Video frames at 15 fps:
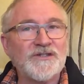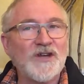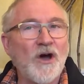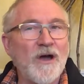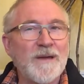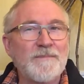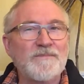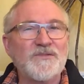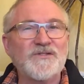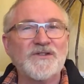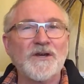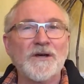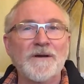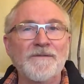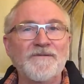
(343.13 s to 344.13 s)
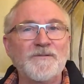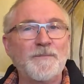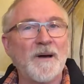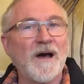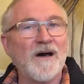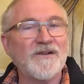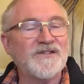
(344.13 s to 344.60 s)
time-served
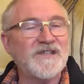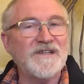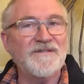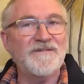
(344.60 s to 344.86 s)
party